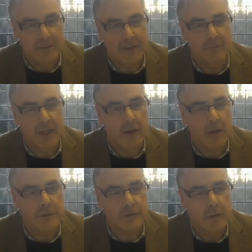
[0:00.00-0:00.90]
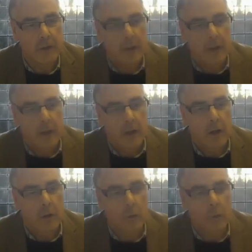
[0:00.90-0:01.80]
And they ask,
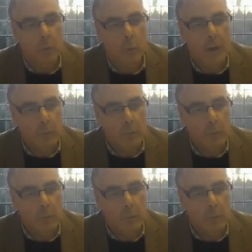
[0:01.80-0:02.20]
when